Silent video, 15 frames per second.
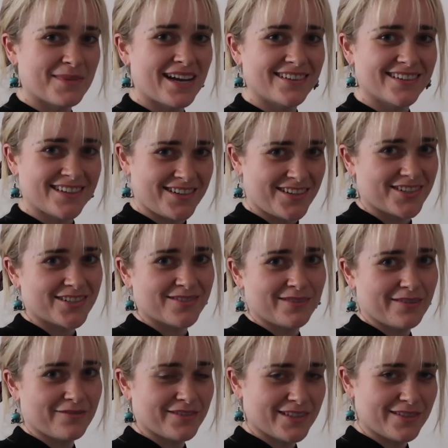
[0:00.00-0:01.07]
about inertial
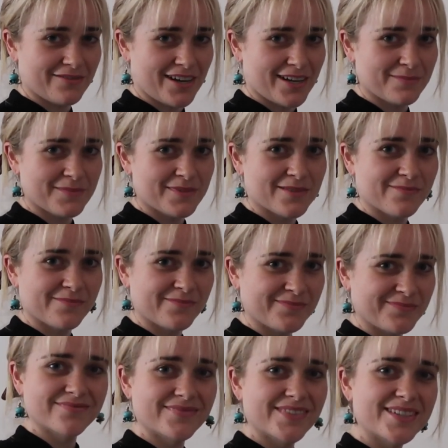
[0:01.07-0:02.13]
reference frames.
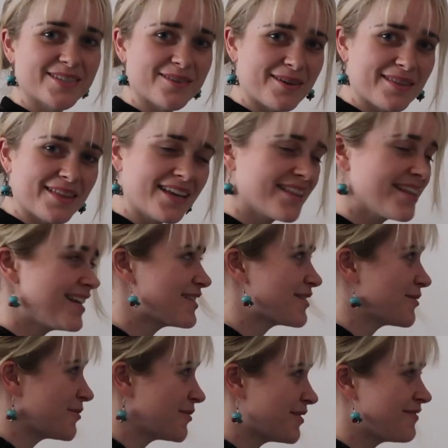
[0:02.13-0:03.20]
So I think that's
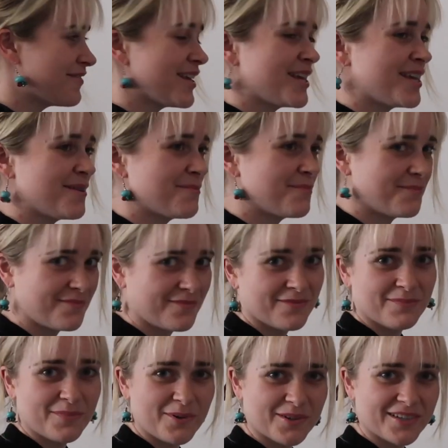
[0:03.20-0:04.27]
all of the
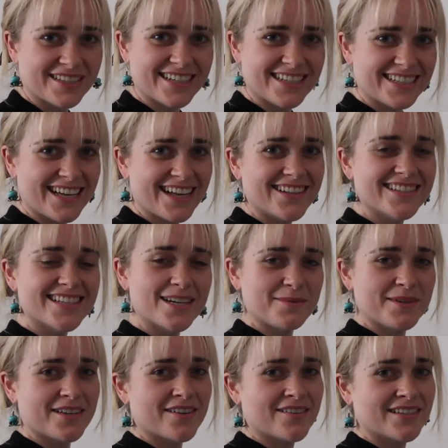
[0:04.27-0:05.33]
important details that
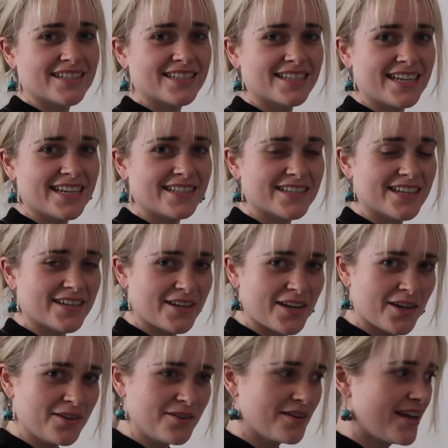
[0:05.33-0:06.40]
we're going to need to
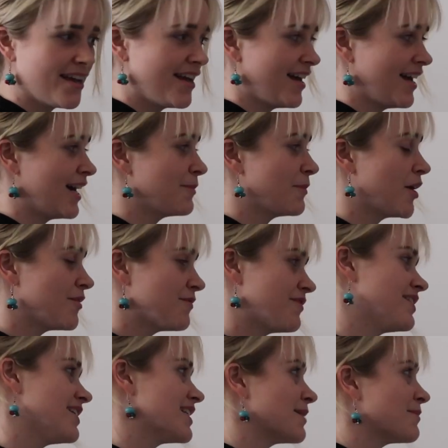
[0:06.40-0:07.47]
know.
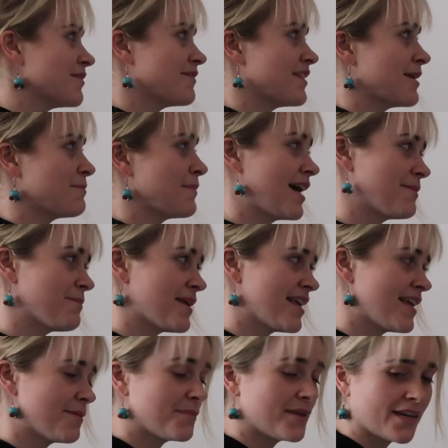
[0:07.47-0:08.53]
Hopefully some of them might
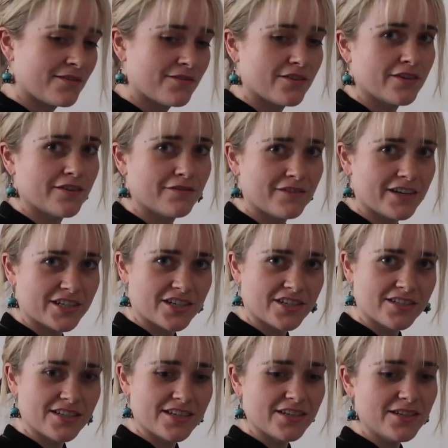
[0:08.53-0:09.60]
be a bit of a refresher
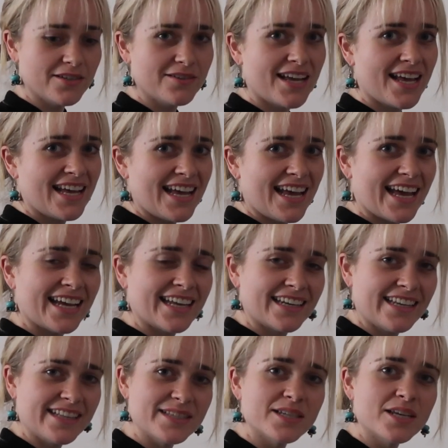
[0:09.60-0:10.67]
to you, and
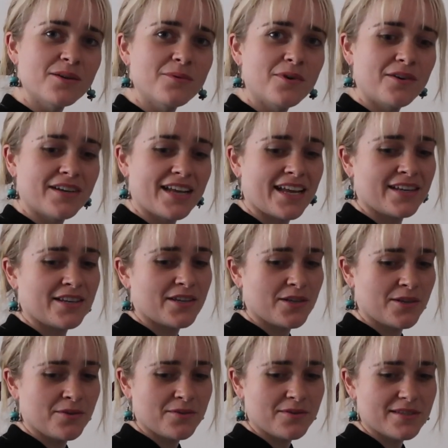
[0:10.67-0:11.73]
let's go on and
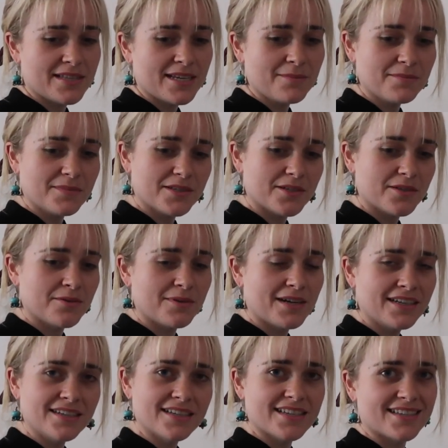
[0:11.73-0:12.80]
use them to
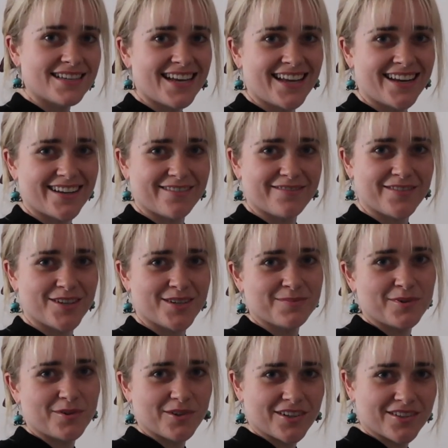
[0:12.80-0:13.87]
understand a few more